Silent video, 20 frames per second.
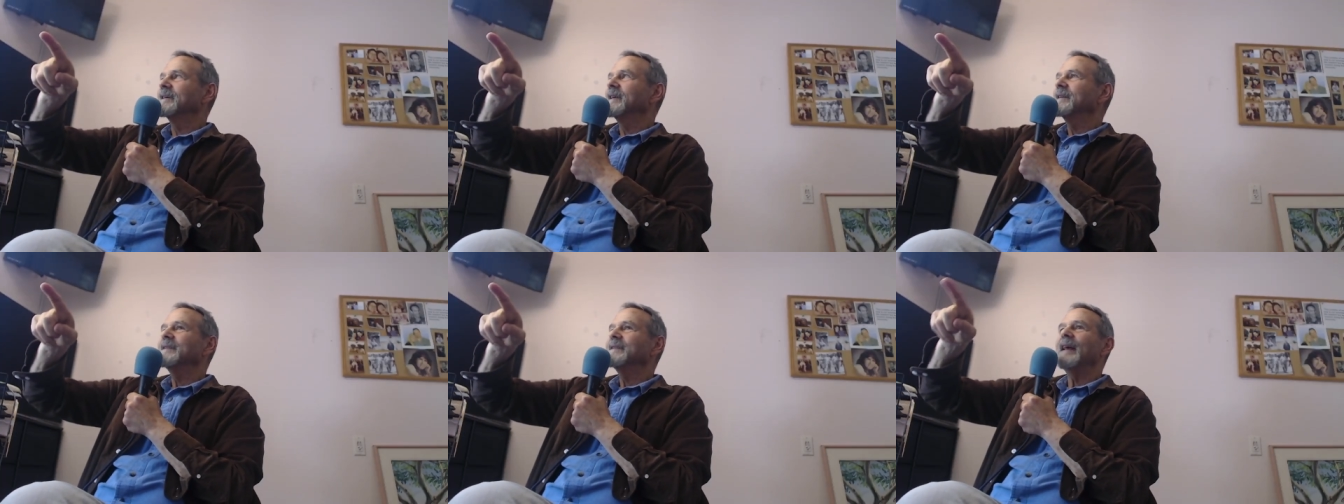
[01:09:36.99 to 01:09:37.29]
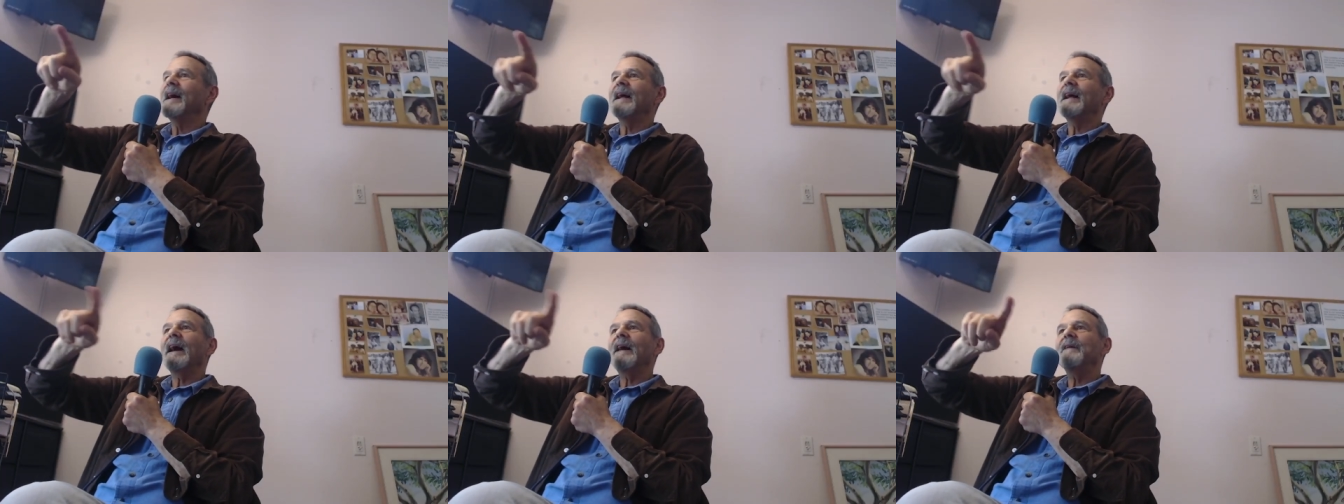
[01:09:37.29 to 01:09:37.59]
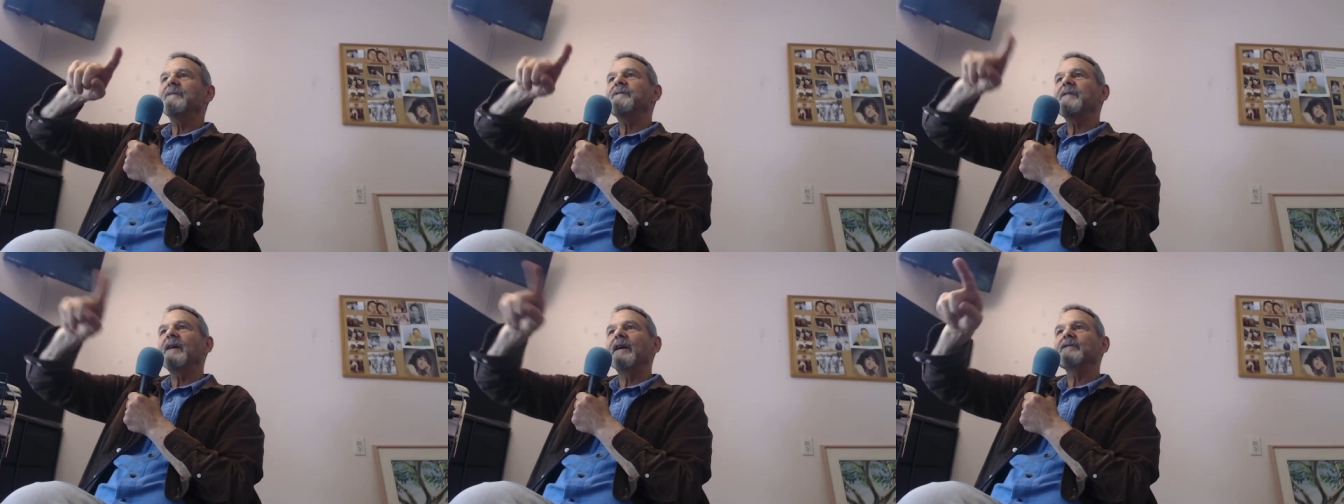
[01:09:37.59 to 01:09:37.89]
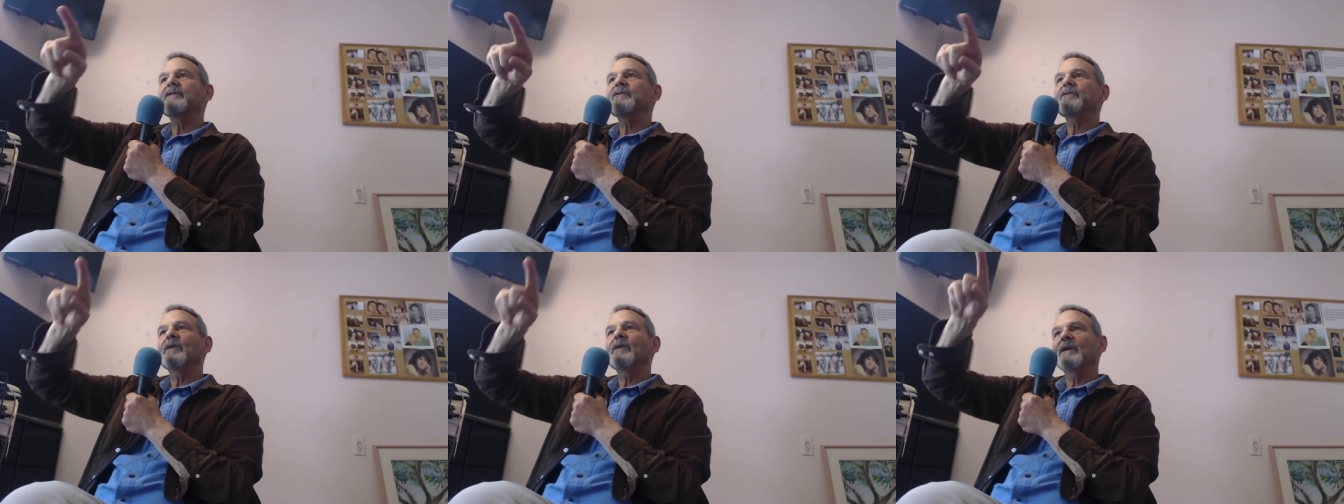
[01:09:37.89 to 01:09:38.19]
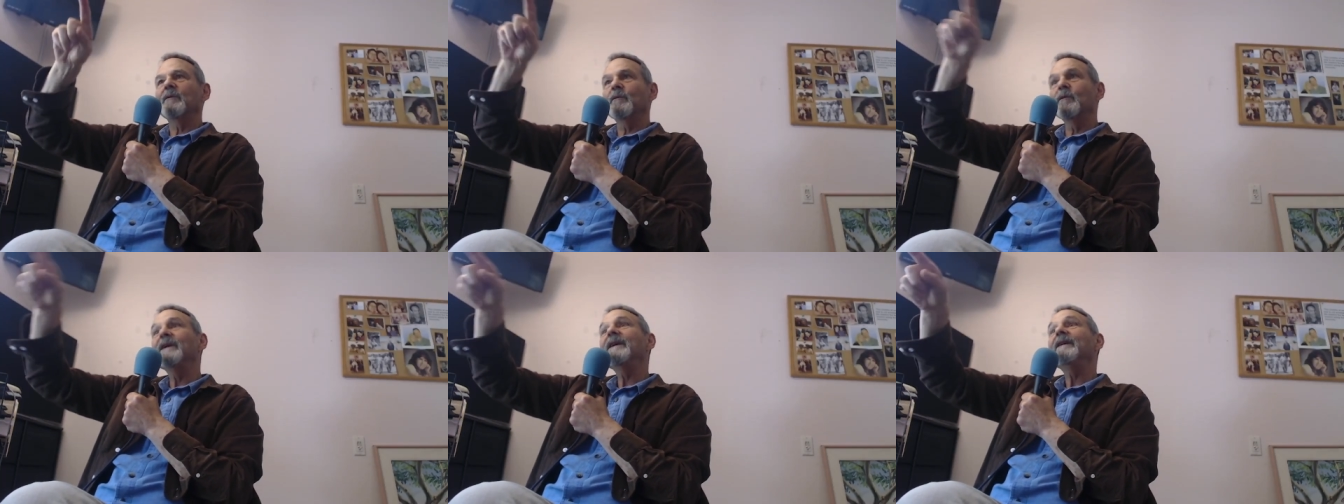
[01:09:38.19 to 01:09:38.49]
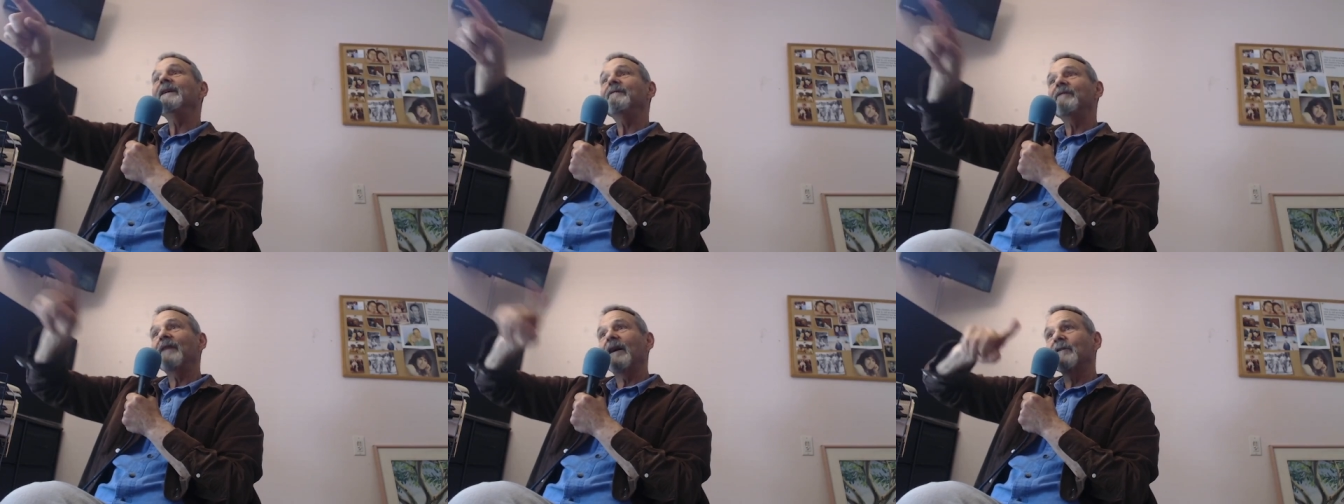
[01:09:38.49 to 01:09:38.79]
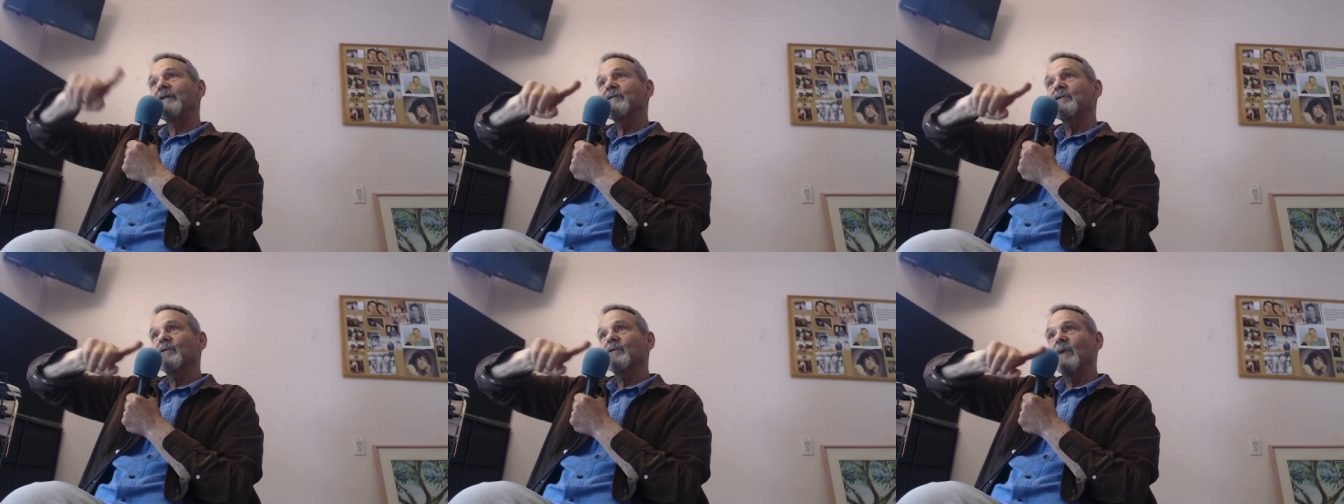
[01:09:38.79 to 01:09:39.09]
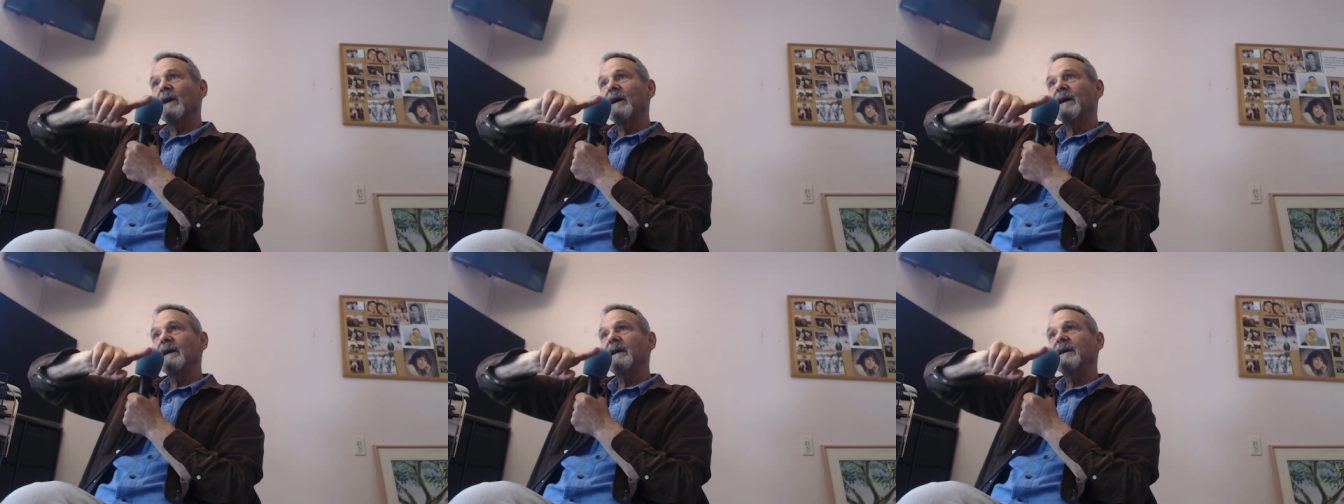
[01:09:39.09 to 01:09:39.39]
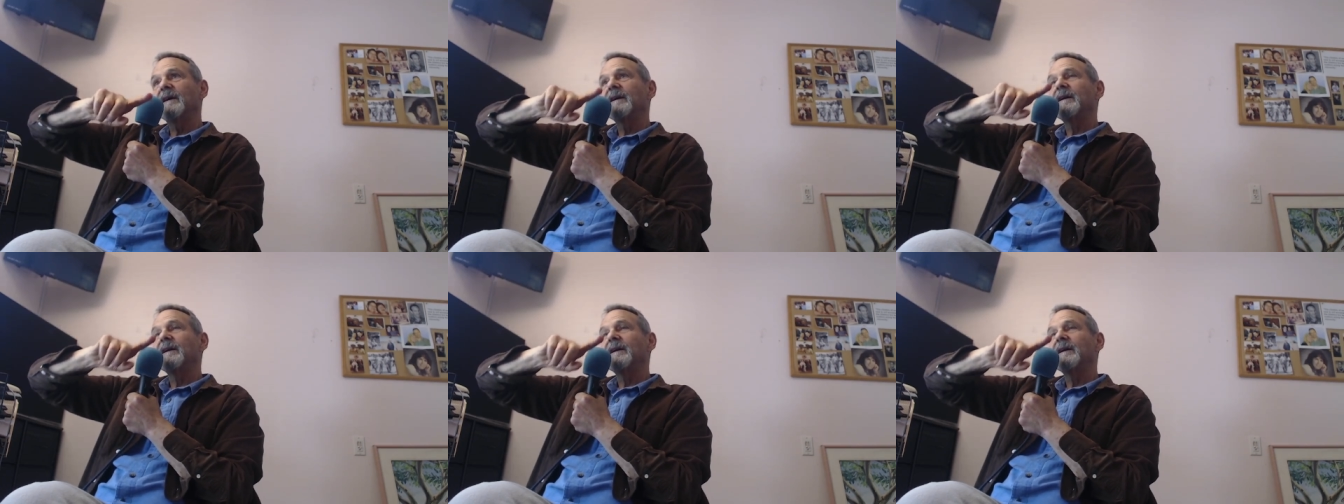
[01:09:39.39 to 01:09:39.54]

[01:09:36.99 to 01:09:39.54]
that we found a way